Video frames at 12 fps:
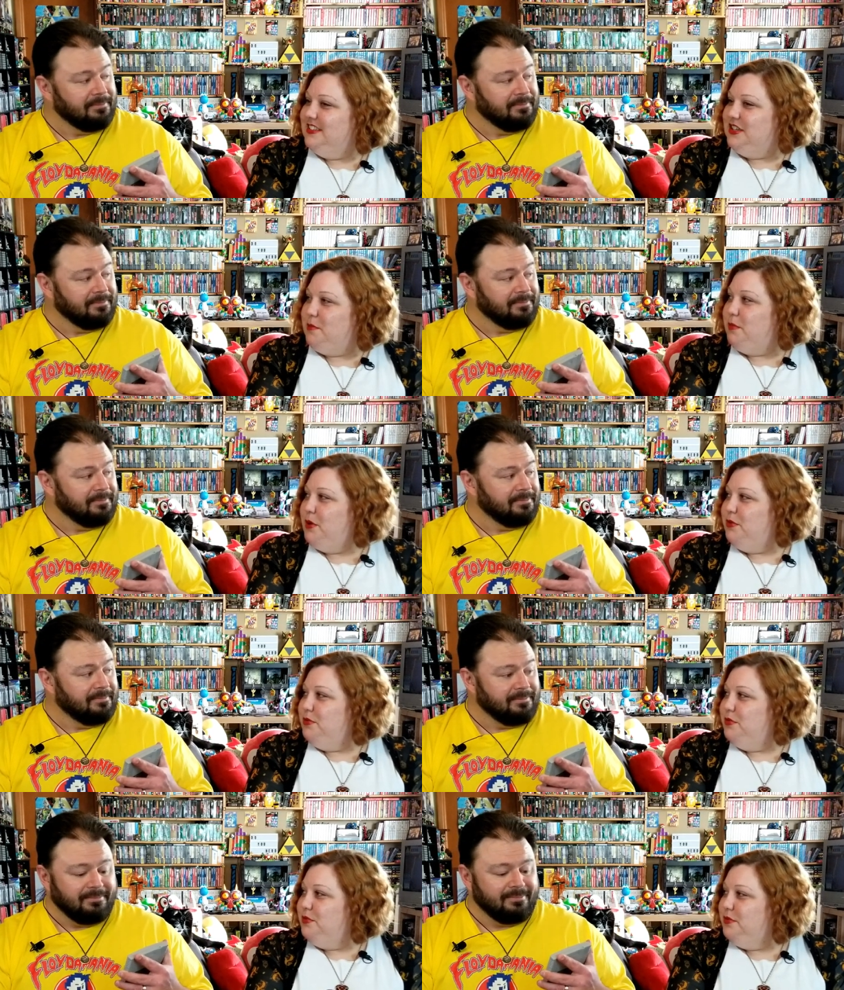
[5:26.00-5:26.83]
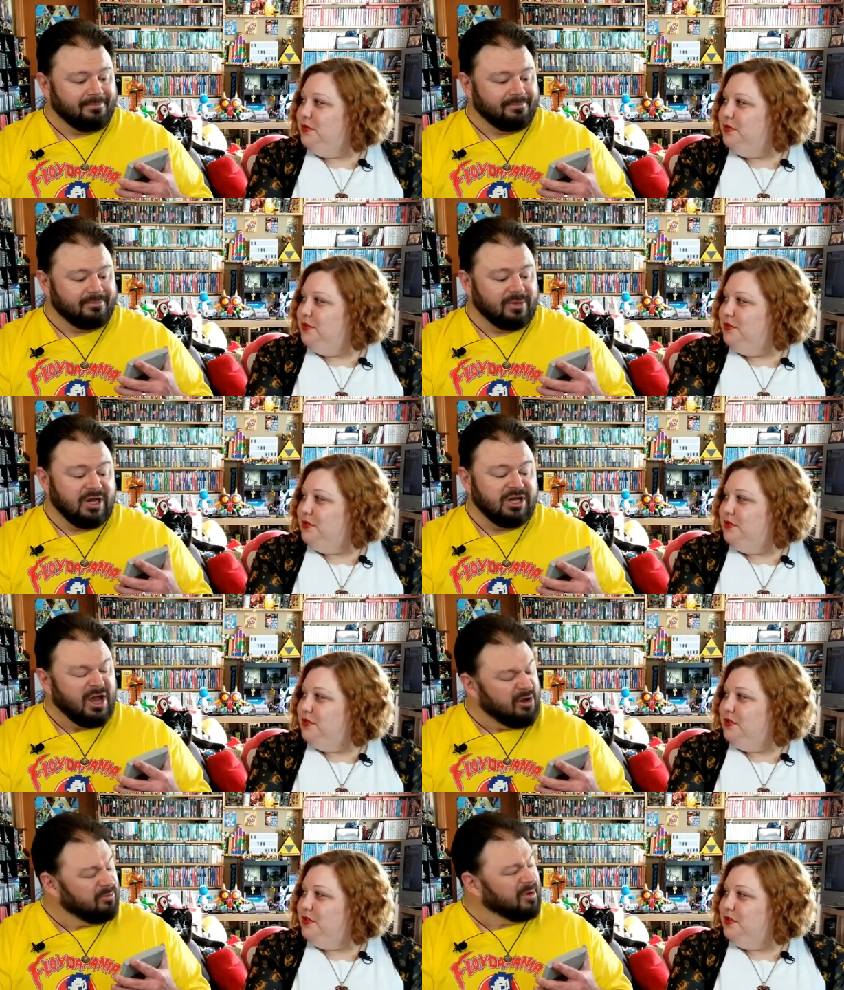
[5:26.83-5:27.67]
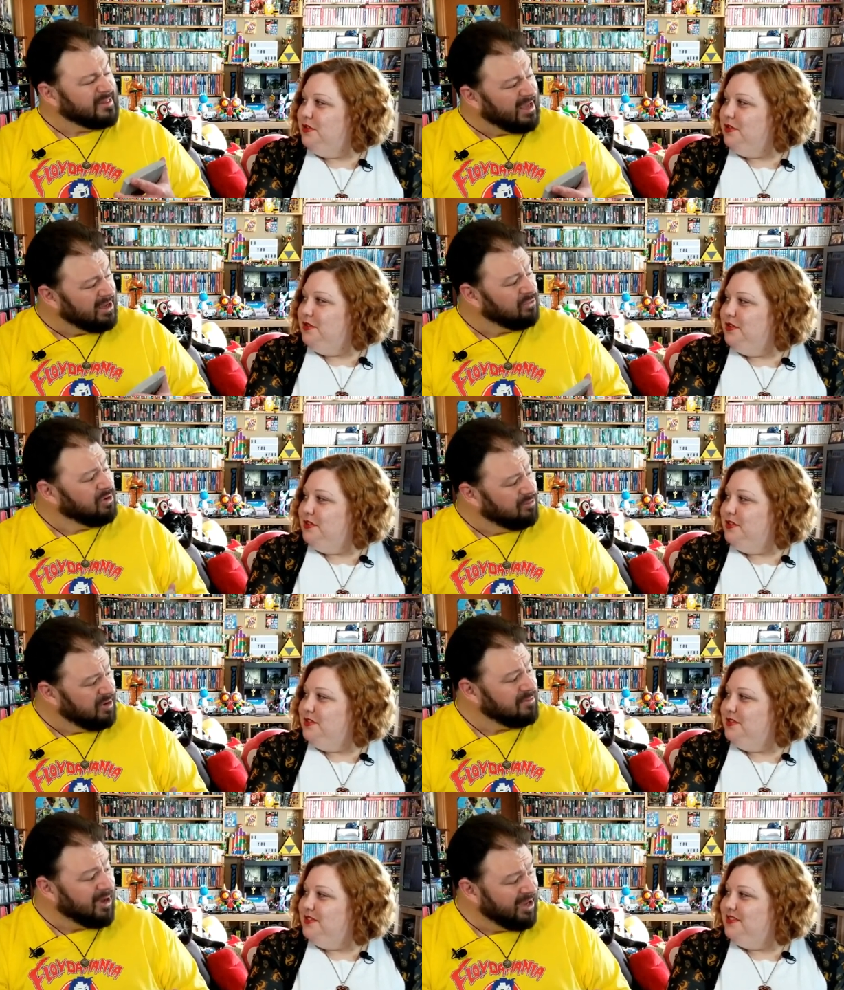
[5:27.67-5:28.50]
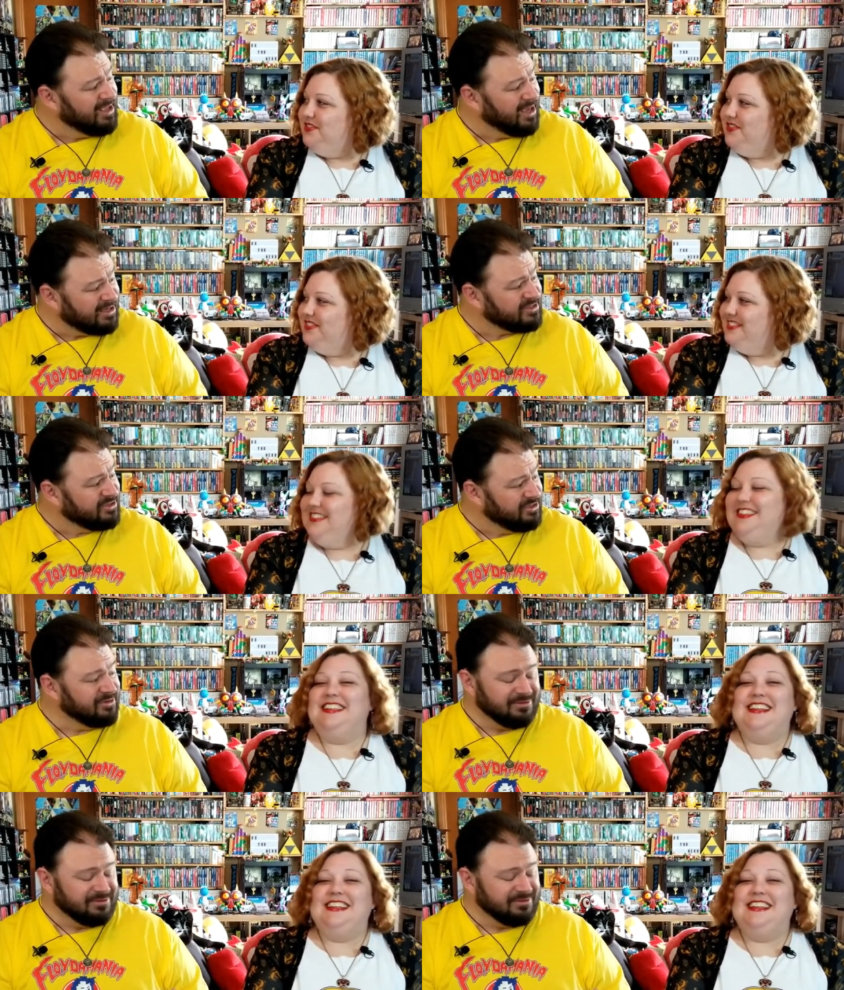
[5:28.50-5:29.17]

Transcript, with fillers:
Speaker 1: Dumbo? No, but that would have been my guess too.